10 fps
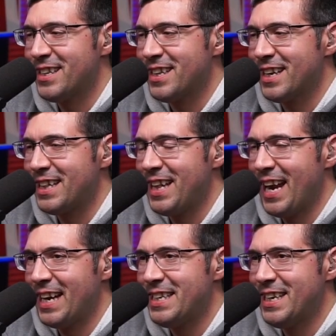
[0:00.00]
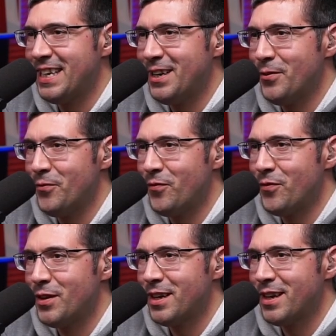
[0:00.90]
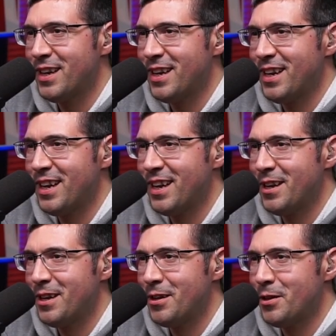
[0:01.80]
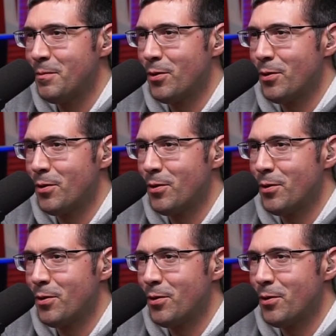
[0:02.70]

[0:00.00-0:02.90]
Like, that idea of the